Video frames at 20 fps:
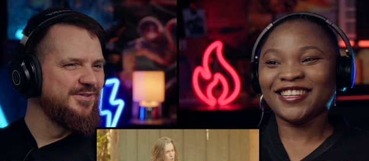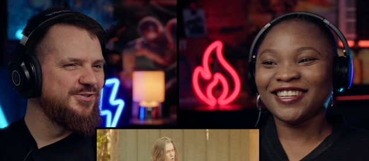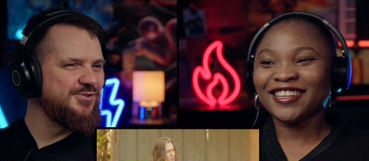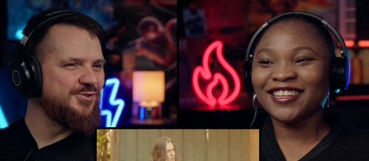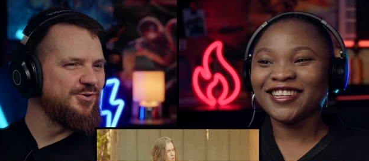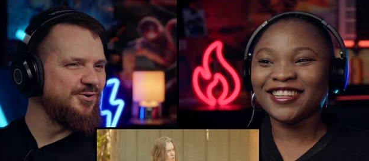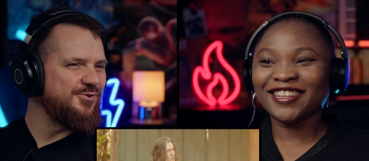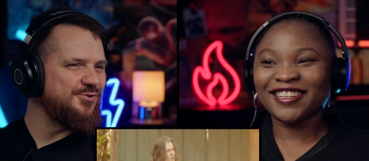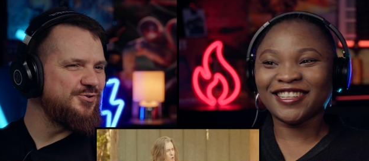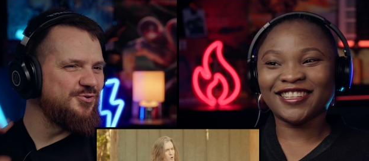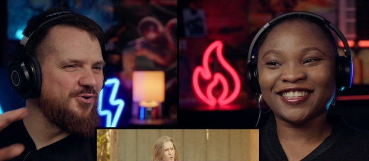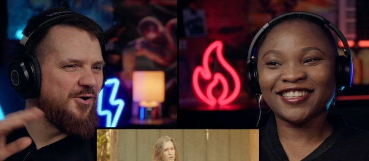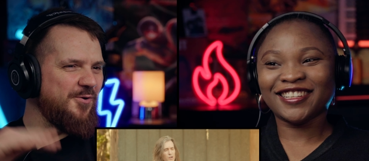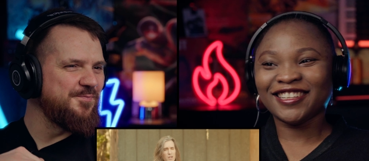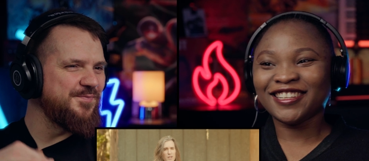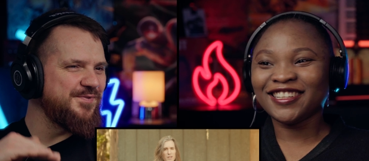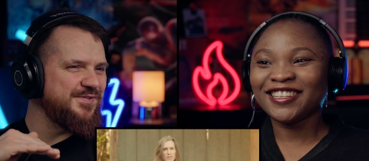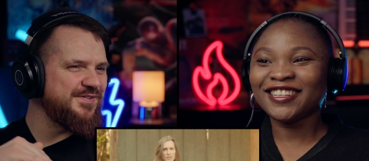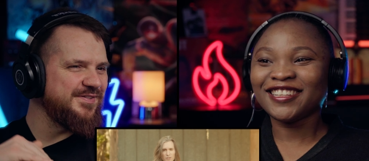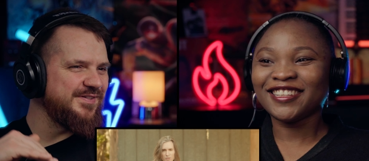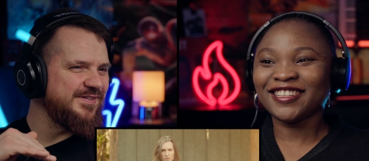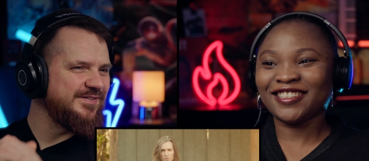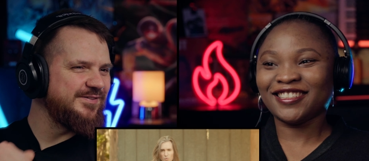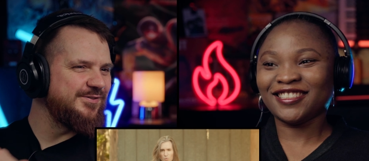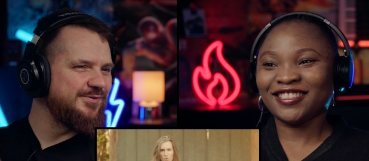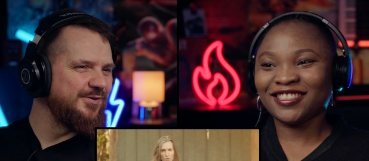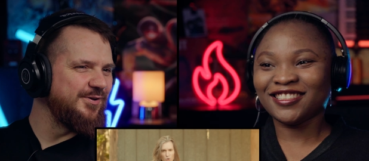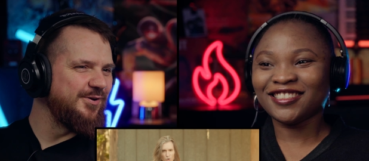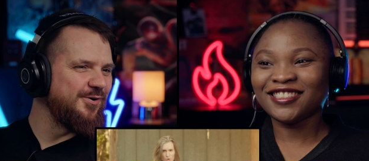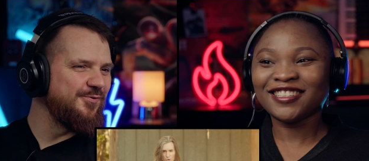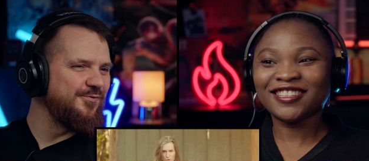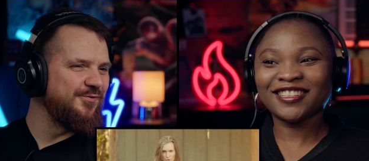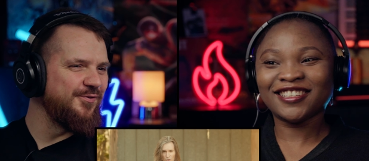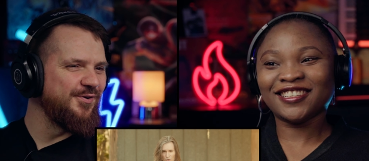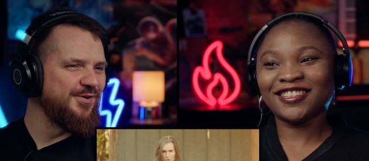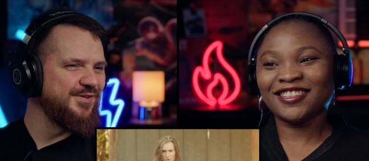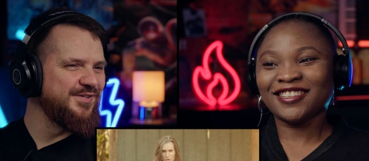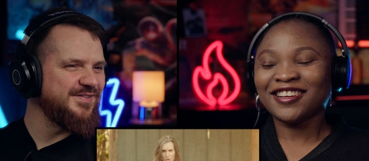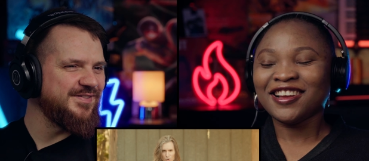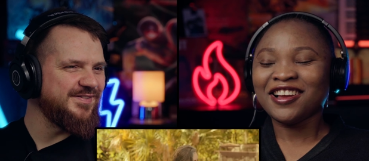Speaker 1: short drops to low
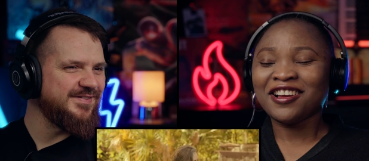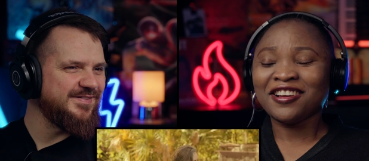voice.